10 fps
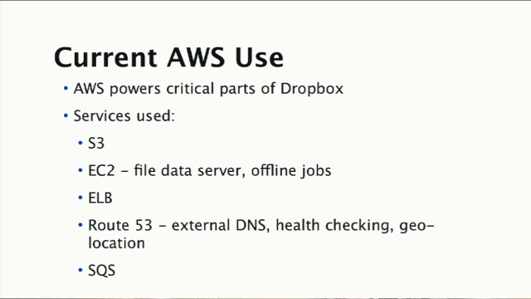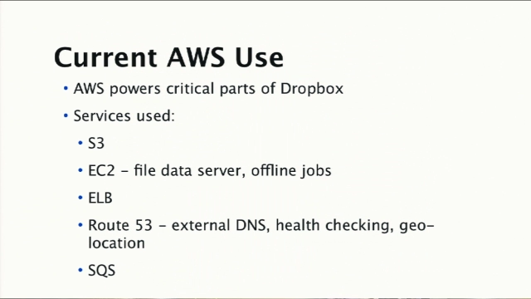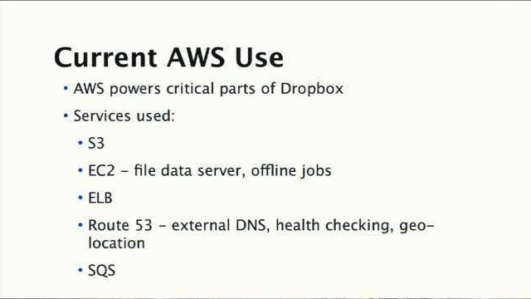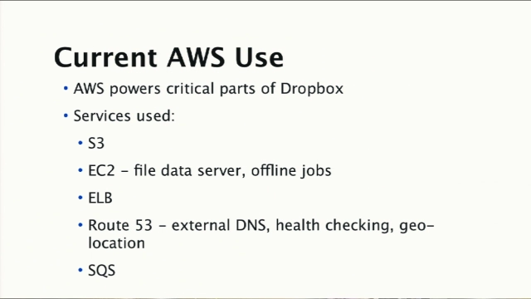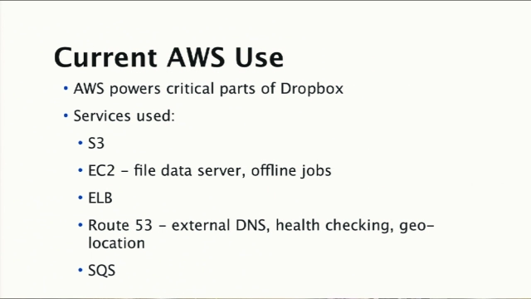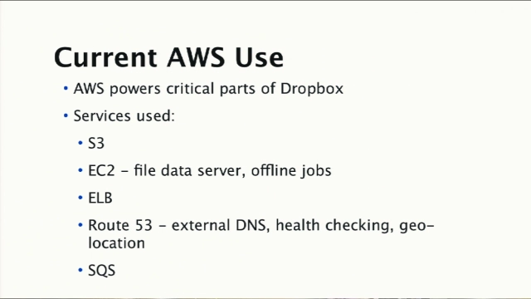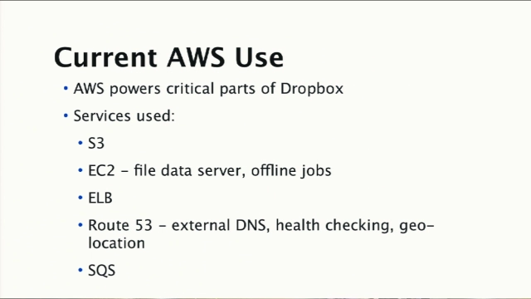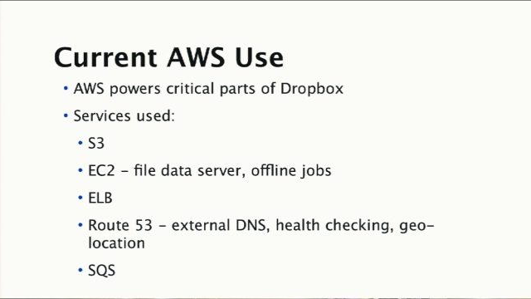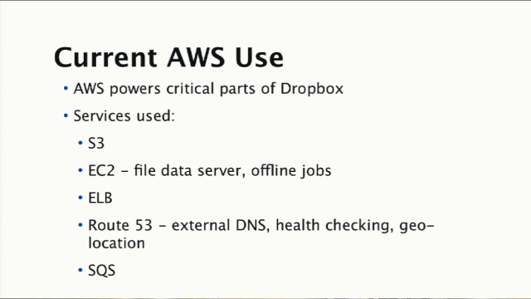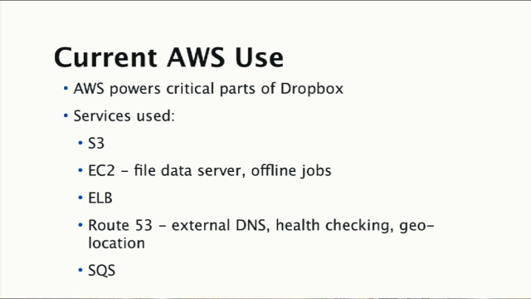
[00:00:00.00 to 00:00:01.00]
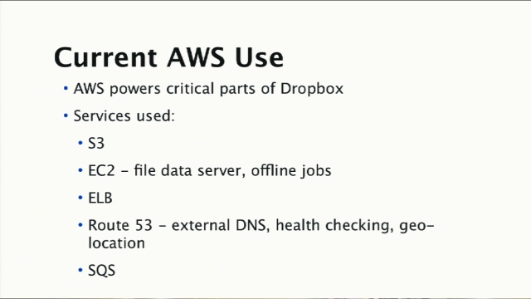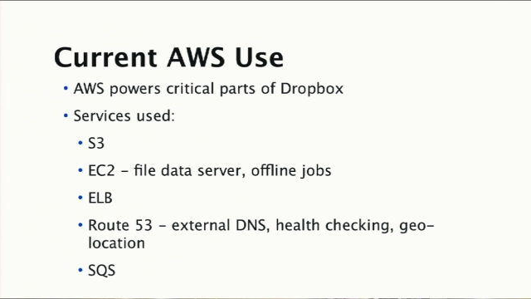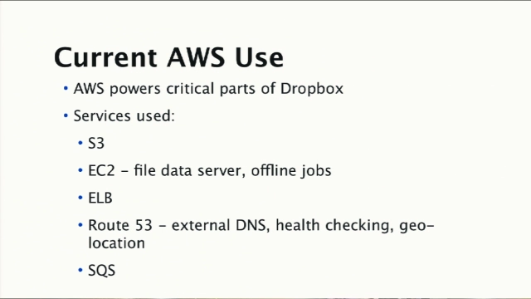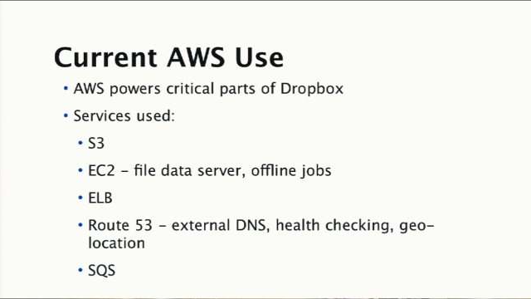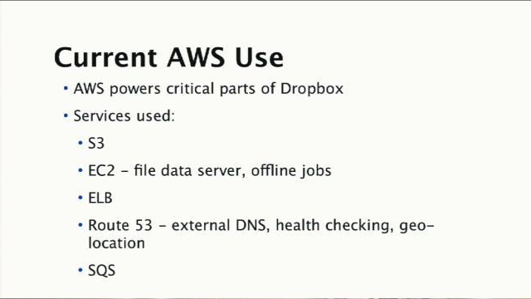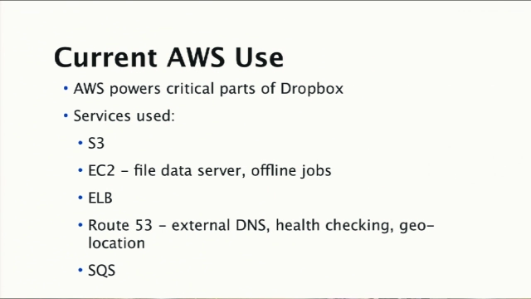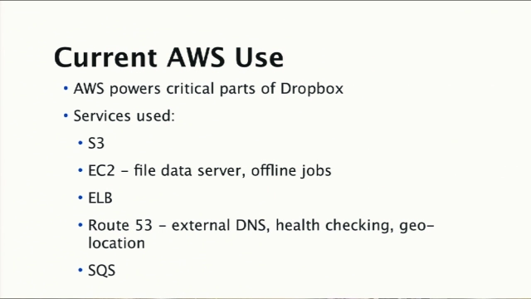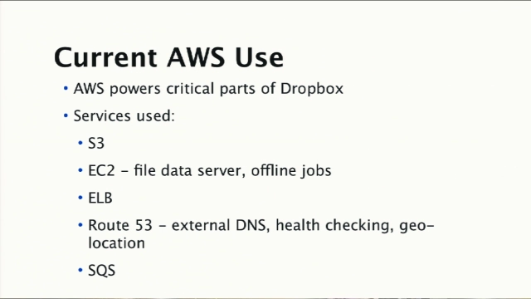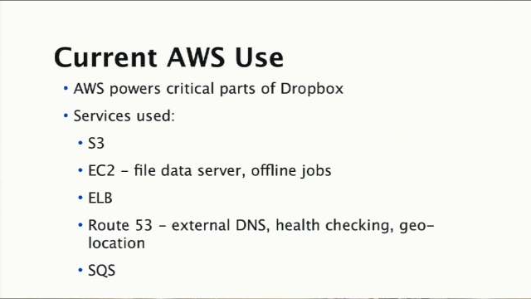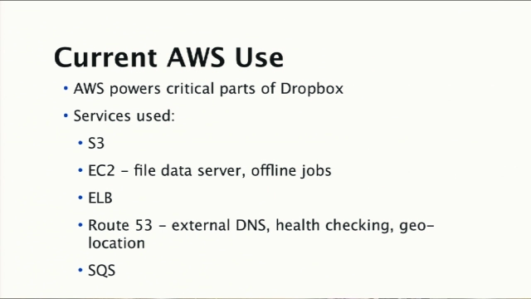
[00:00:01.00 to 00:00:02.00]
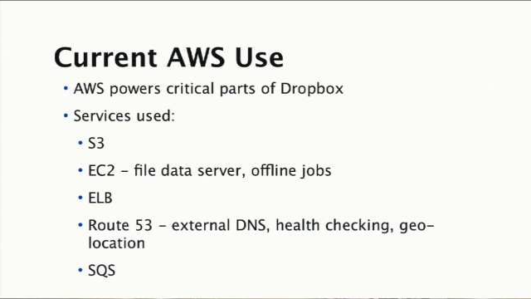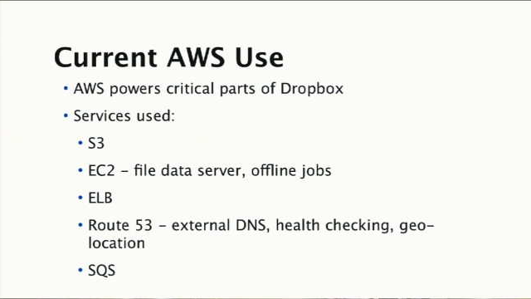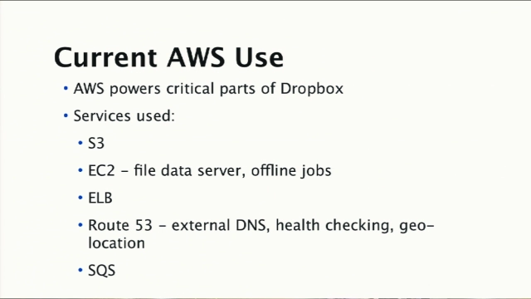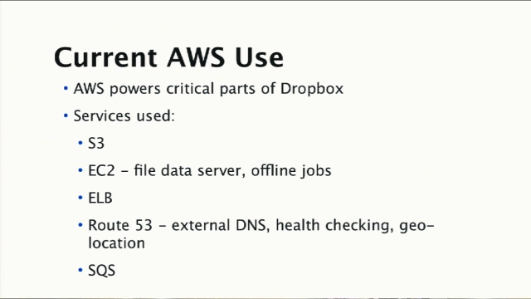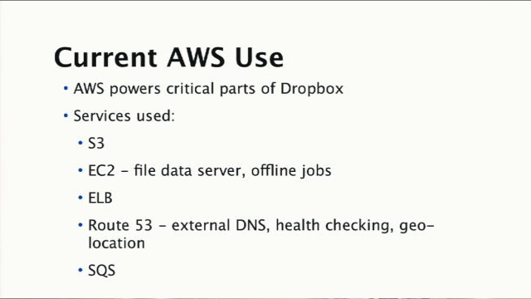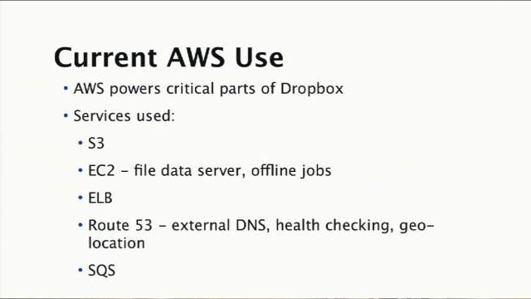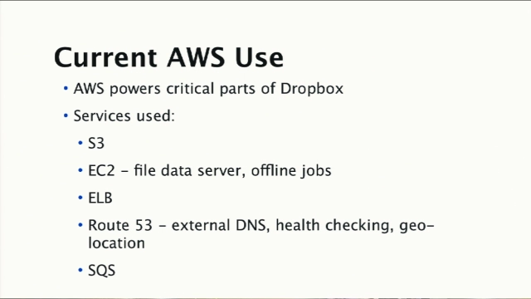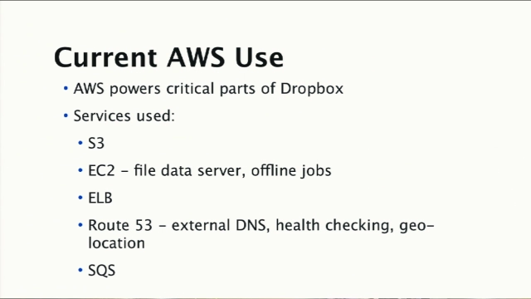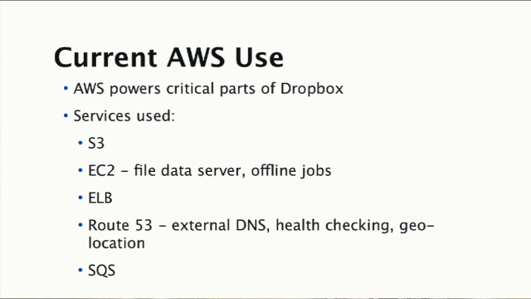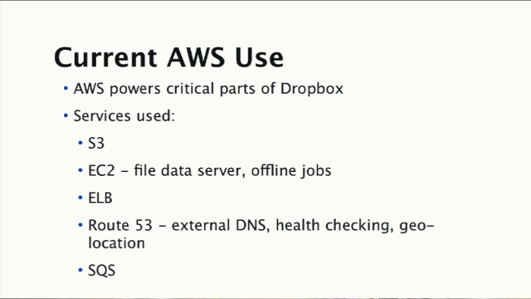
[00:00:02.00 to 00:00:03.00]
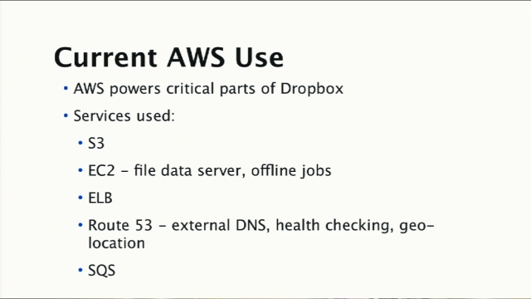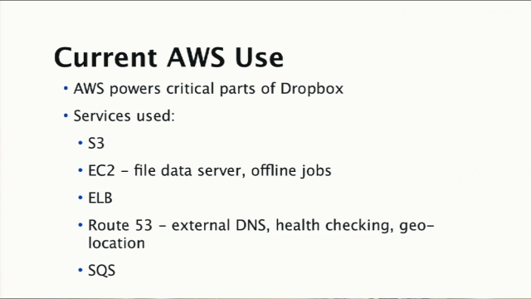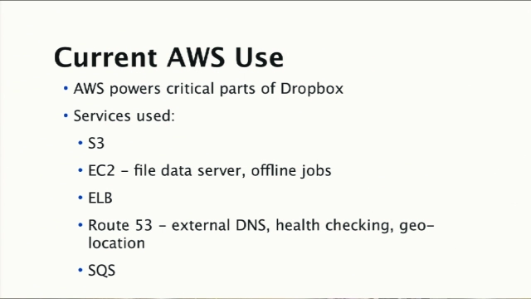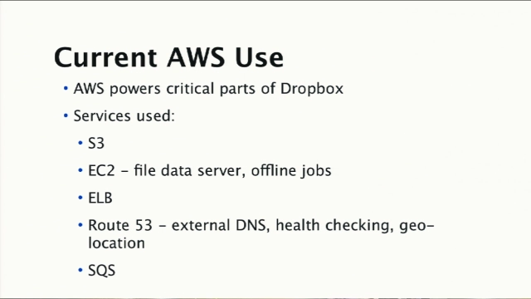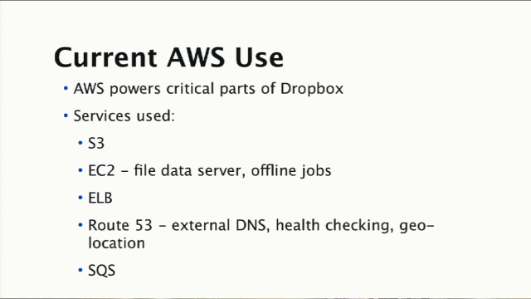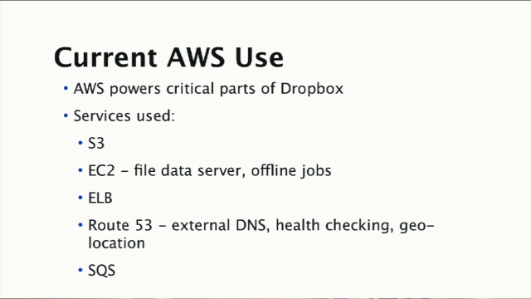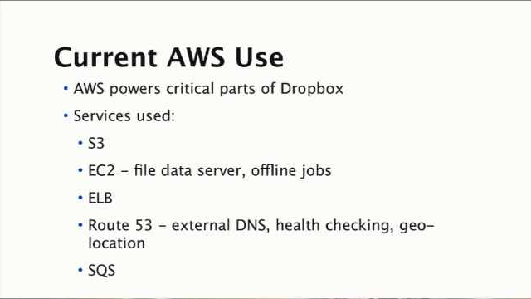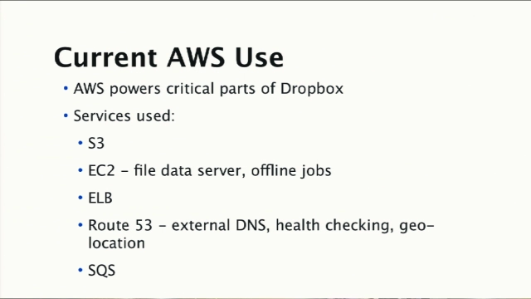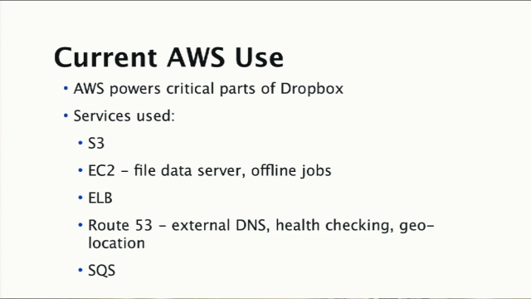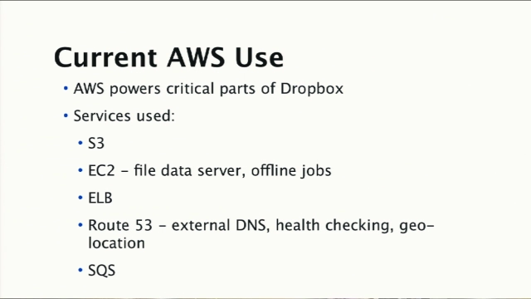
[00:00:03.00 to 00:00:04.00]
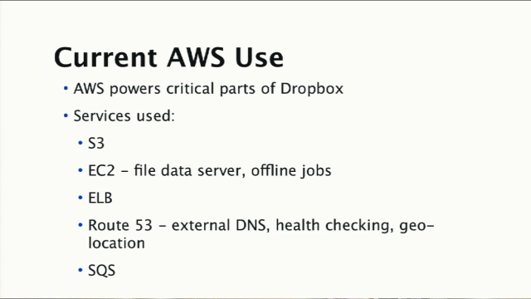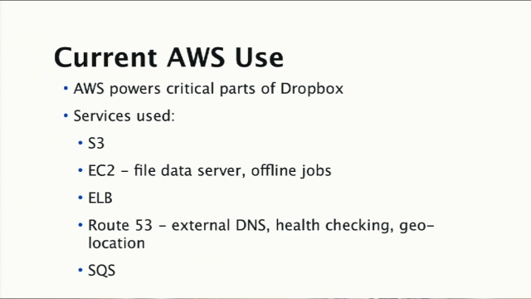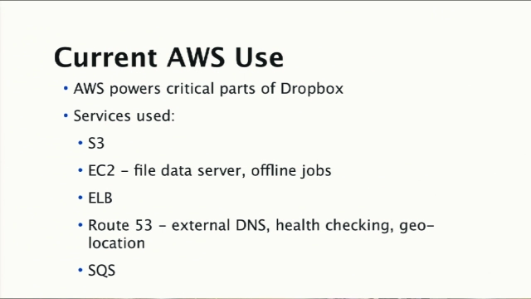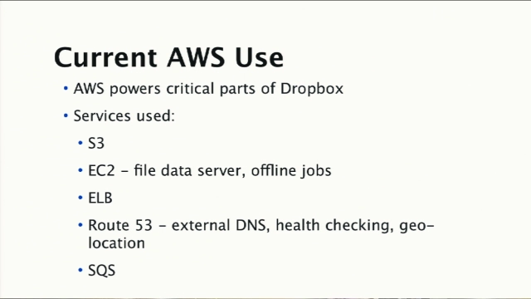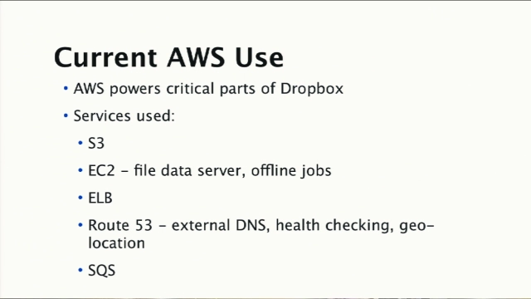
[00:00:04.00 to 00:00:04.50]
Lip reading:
No face is visible, so there are no lips to read.